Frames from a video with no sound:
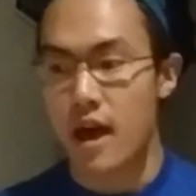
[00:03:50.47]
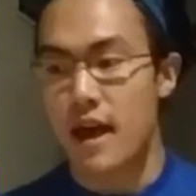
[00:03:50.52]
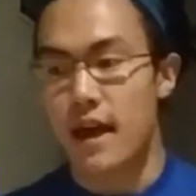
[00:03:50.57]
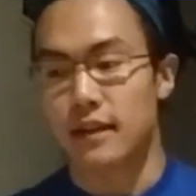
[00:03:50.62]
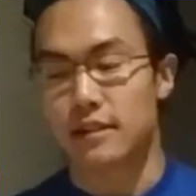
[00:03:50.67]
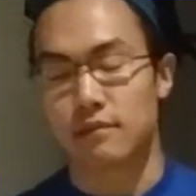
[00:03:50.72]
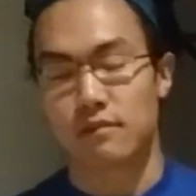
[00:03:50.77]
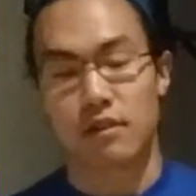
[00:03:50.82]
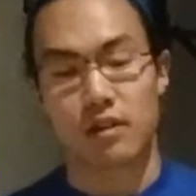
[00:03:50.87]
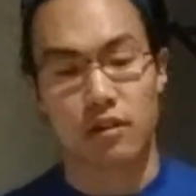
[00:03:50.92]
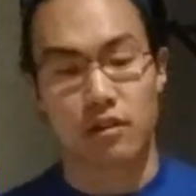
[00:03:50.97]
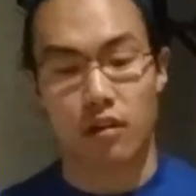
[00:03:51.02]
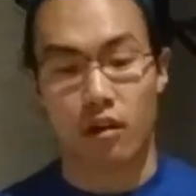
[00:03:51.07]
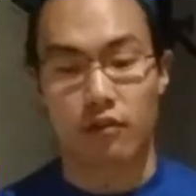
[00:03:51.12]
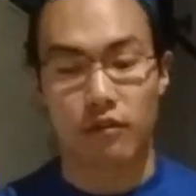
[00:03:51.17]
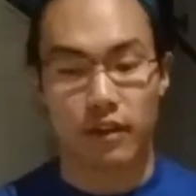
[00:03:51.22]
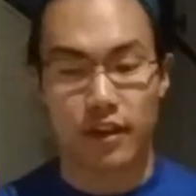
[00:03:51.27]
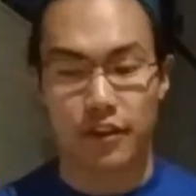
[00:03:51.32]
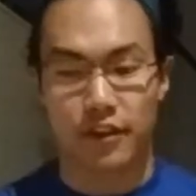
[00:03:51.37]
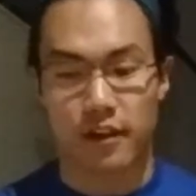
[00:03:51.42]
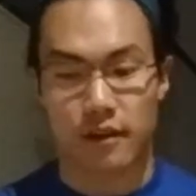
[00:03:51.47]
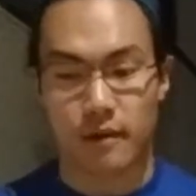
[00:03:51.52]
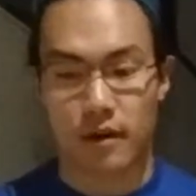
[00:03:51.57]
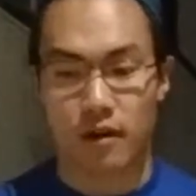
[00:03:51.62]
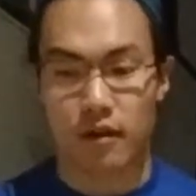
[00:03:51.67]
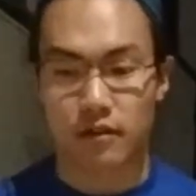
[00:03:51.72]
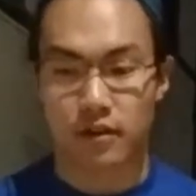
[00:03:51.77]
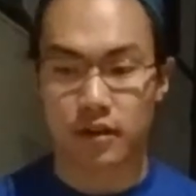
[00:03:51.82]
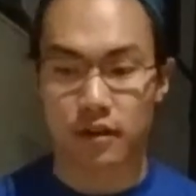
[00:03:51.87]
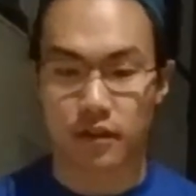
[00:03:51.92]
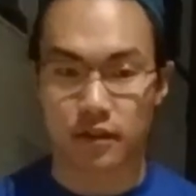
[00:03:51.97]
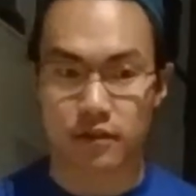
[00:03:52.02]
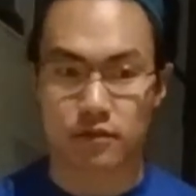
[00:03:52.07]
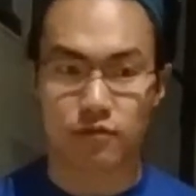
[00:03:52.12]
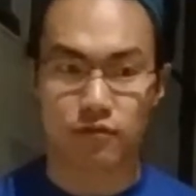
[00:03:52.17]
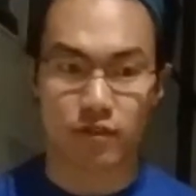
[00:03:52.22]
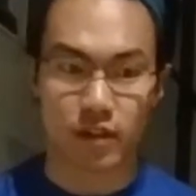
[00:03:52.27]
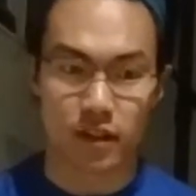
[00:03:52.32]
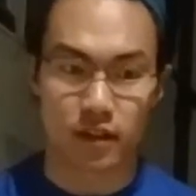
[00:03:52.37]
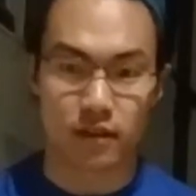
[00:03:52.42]
It's something you don't really think about until
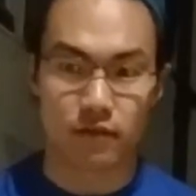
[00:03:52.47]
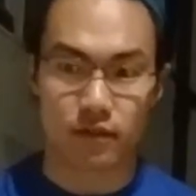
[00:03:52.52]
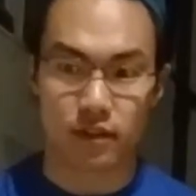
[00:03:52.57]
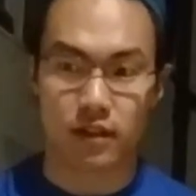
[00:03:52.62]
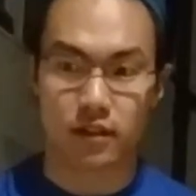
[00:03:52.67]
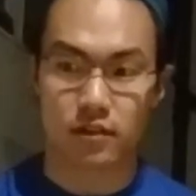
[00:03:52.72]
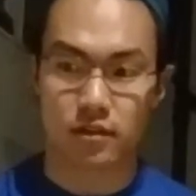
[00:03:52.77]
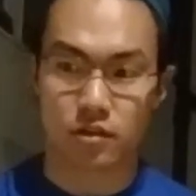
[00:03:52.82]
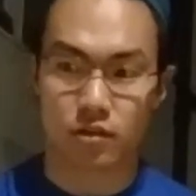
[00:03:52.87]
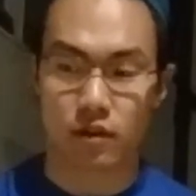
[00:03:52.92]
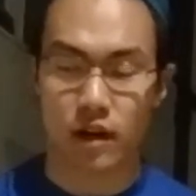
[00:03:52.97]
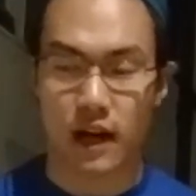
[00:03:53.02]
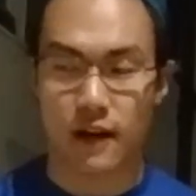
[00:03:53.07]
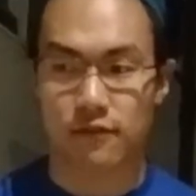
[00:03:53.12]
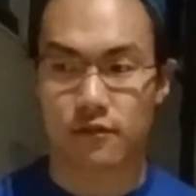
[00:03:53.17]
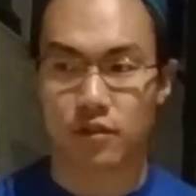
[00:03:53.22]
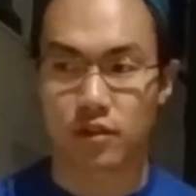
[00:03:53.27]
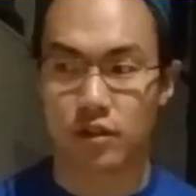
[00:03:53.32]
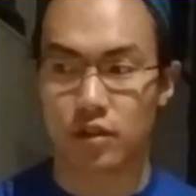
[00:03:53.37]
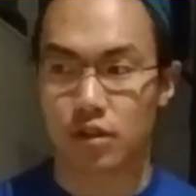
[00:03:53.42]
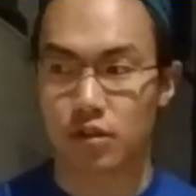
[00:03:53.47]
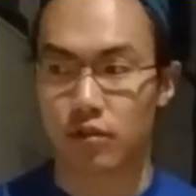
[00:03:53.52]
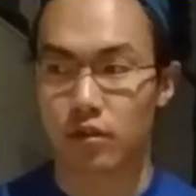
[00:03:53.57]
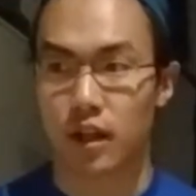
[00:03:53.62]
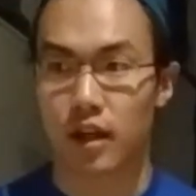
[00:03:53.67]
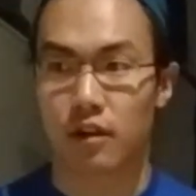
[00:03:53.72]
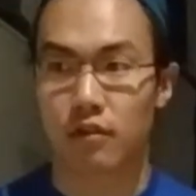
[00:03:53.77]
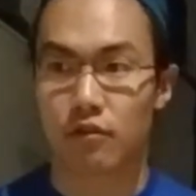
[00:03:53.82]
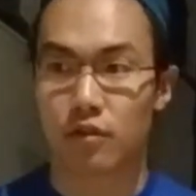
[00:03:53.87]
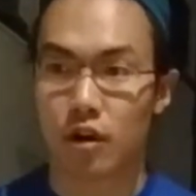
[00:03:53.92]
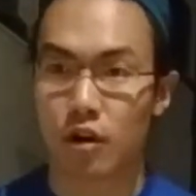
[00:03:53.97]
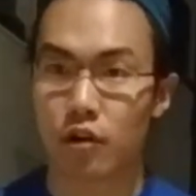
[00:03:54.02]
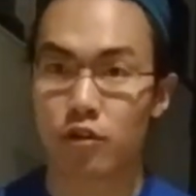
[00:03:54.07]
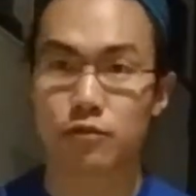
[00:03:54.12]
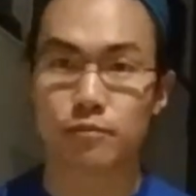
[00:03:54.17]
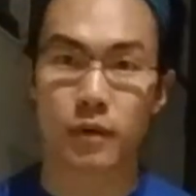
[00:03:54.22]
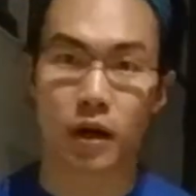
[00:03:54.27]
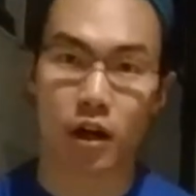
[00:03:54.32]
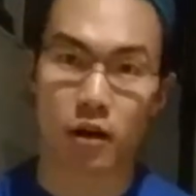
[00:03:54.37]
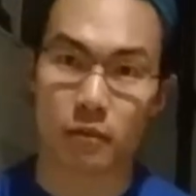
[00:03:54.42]
it's really, really sore after you do a lot of rows,
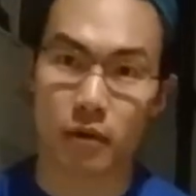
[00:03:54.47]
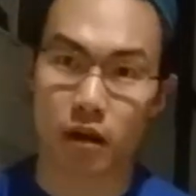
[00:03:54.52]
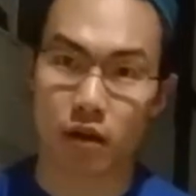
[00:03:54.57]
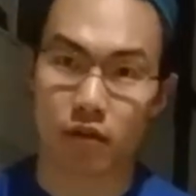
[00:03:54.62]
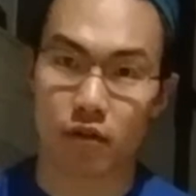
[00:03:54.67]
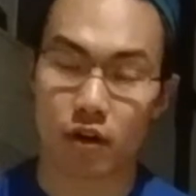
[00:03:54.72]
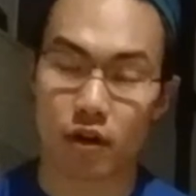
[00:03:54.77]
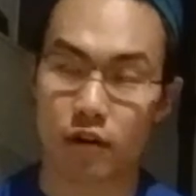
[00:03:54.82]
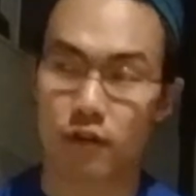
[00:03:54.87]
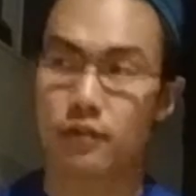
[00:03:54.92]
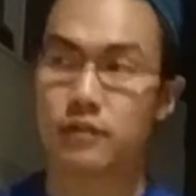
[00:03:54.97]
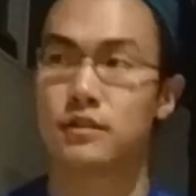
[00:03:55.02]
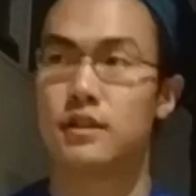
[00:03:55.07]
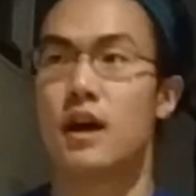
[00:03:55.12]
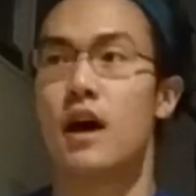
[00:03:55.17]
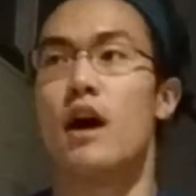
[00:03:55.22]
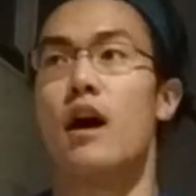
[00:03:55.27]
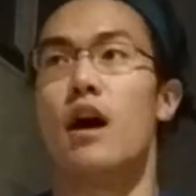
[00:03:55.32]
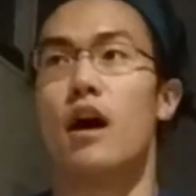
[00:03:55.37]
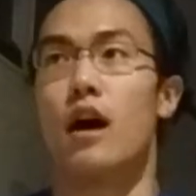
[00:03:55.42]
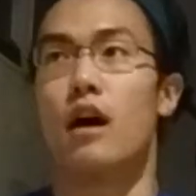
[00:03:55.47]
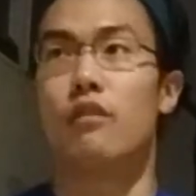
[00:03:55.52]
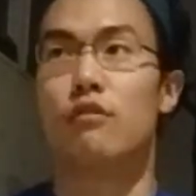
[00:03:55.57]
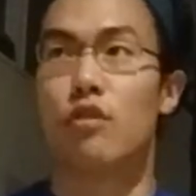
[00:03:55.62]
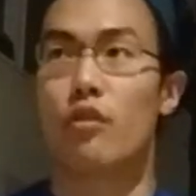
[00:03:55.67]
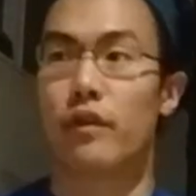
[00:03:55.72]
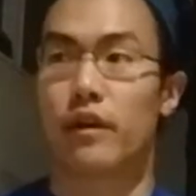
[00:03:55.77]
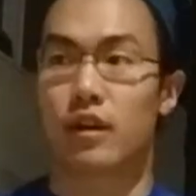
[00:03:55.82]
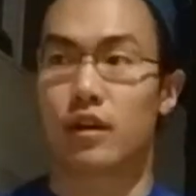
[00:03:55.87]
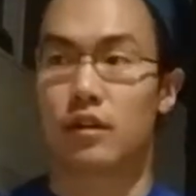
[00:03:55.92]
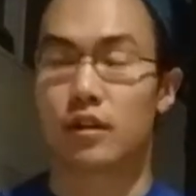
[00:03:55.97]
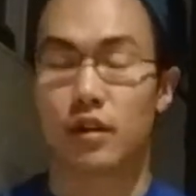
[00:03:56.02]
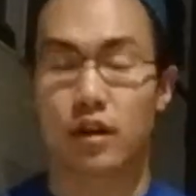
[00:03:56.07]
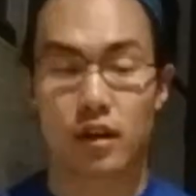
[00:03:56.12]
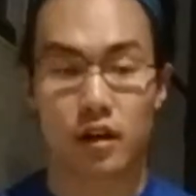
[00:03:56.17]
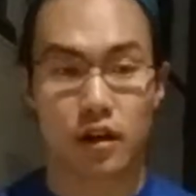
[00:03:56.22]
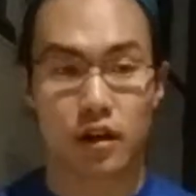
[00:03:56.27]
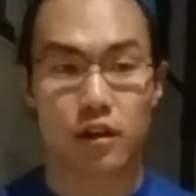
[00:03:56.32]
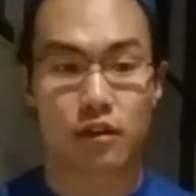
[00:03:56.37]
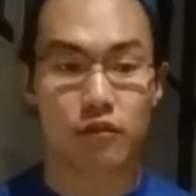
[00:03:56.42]
barbell rows, rowing on an
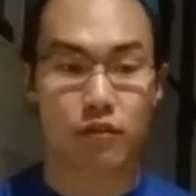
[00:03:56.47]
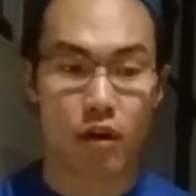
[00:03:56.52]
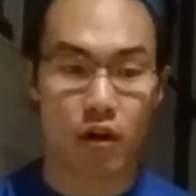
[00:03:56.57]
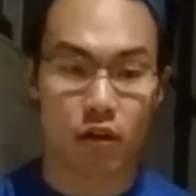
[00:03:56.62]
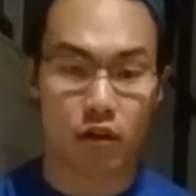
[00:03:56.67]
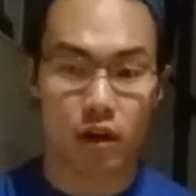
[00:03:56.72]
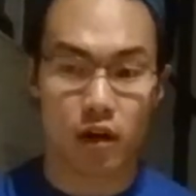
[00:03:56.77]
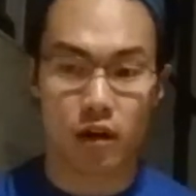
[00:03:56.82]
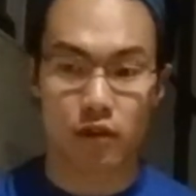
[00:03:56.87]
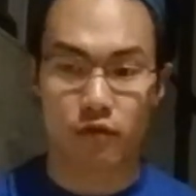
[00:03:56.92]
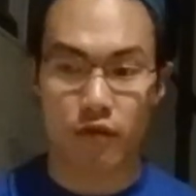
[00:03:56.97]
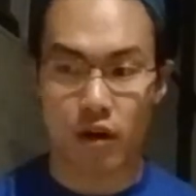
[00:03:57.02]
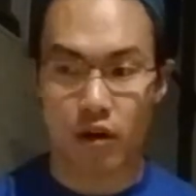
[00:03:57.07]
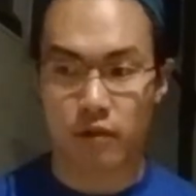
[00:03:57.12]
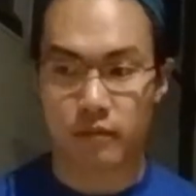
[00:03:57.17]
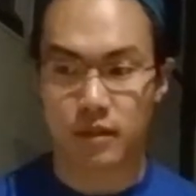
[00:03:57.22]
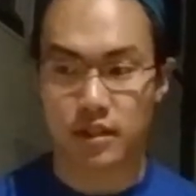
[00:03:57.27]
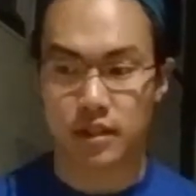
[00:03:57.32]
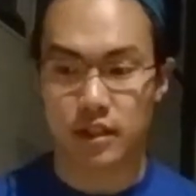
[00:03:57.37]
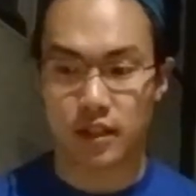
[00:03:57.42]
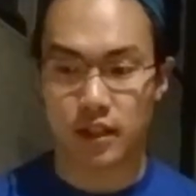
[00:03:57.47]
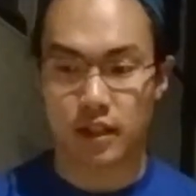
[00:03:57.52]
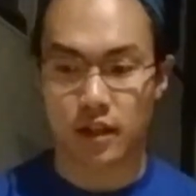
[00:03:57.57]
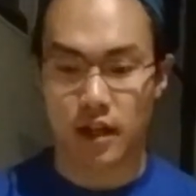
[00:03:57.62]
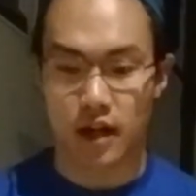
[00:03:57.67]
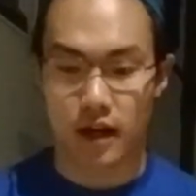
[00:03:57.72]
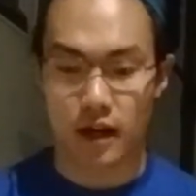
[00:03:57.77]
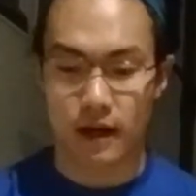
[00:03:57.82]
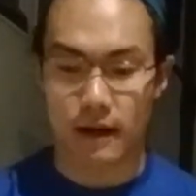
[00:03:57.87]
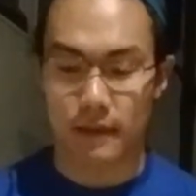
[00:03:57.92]
rowing machine.